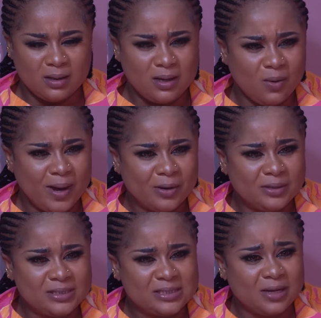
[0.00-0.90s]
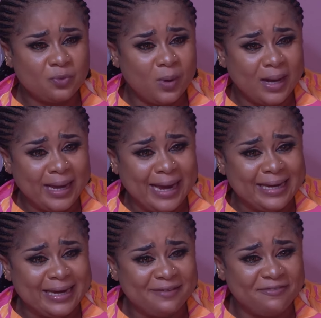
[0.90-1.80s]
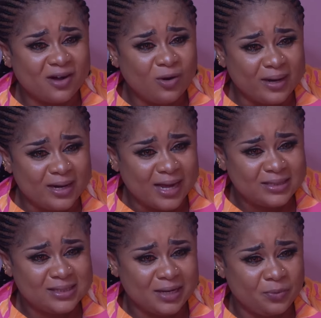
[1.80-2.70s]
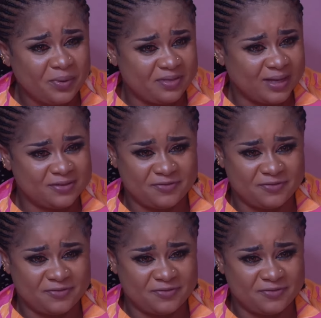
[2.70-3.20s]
Now I understand why I never connected with that